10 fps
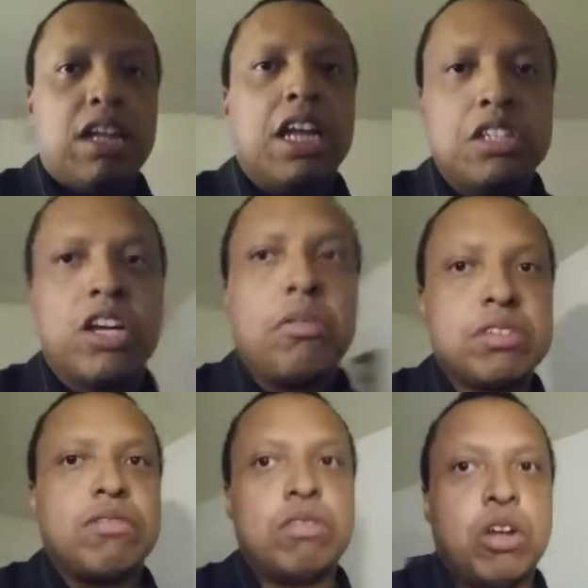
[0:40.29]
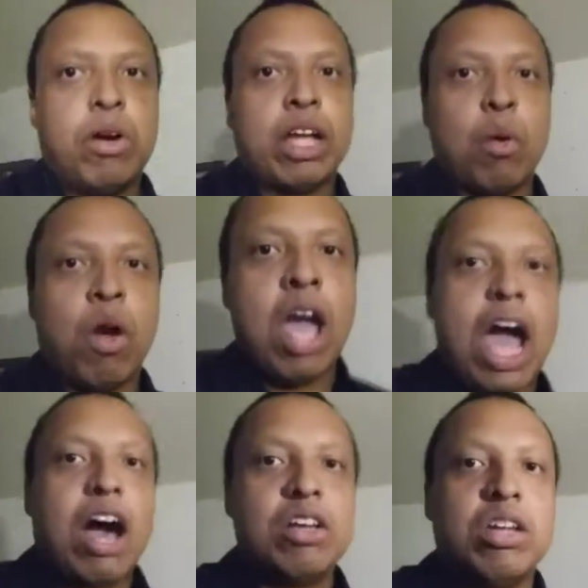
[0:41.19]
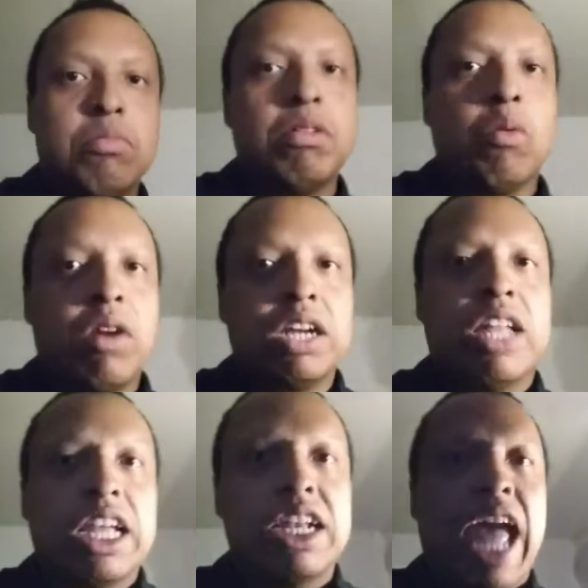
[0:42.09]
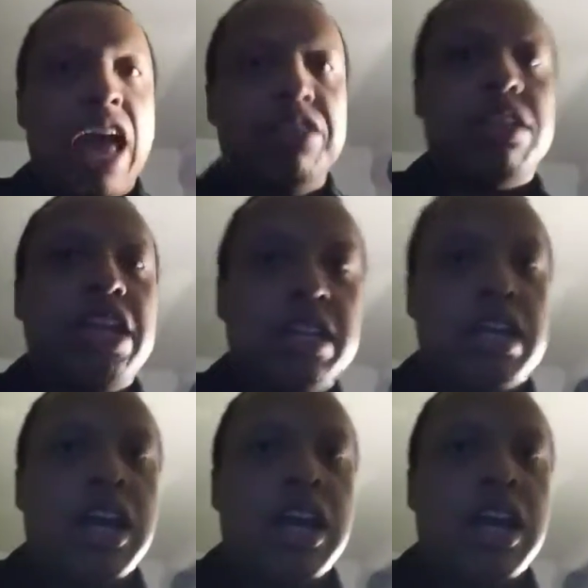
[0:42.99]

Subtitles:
And in terms of knowing how you would run like an athlete,